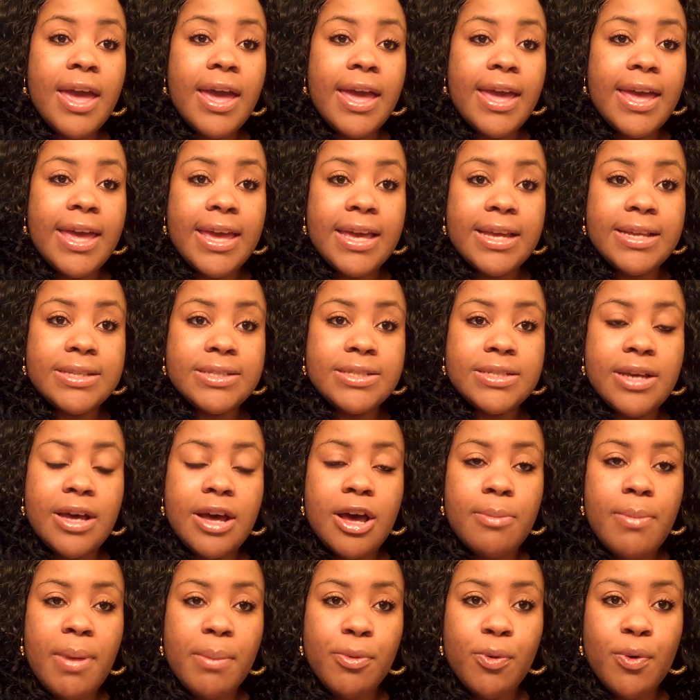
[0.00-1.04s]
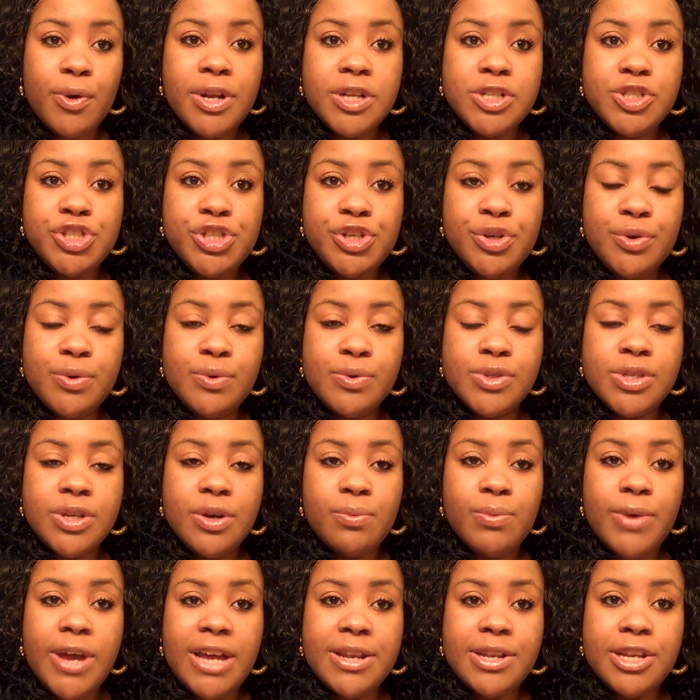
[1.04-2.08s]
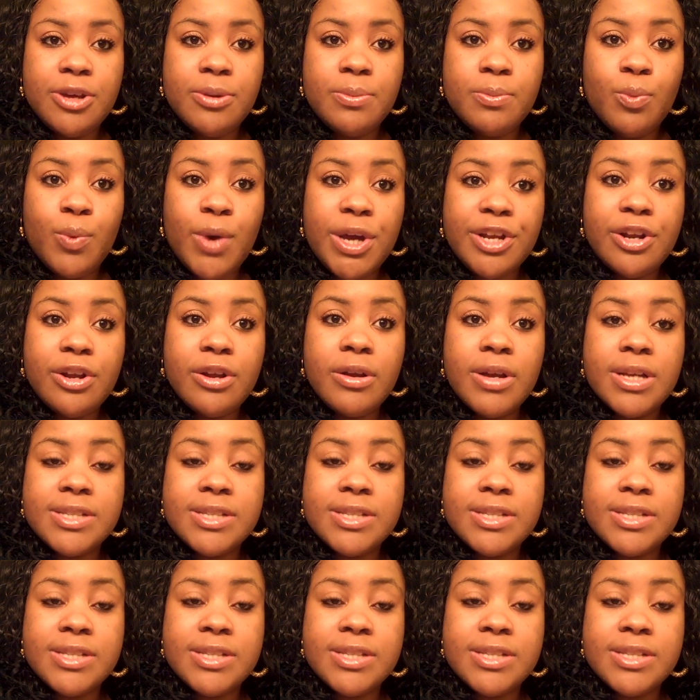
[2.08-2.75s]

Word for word: And um, I'm going to choose a random winner.